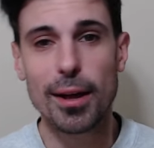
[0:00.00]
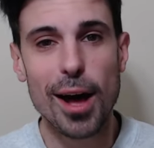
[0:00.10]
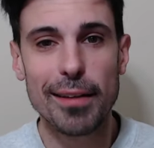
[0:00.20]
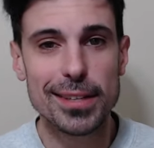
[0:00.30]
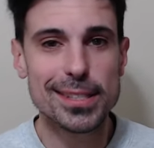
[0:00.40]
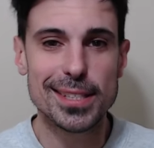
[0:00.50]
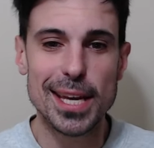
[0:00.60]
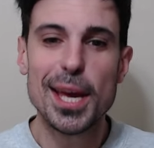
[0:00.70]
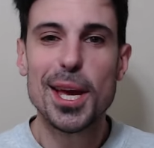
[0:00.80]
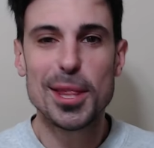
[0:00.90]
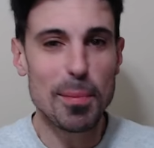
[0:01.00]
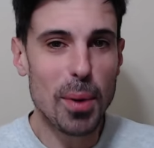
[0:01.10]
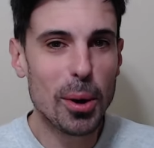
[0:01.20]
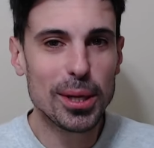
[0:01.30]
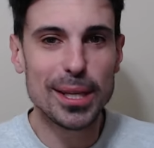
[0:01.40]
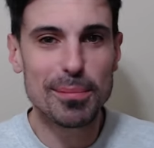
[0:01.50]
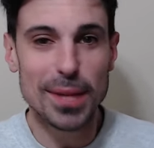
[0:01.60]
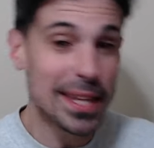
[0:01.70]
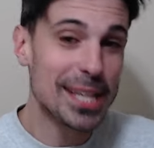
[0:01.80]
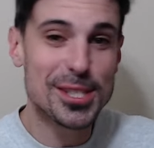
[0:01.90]
Obviously, the podium, the
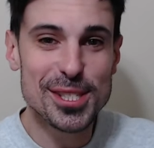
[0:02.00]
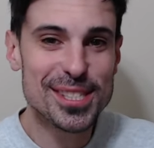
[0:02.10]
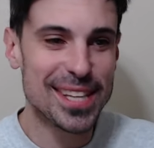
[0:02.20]
legends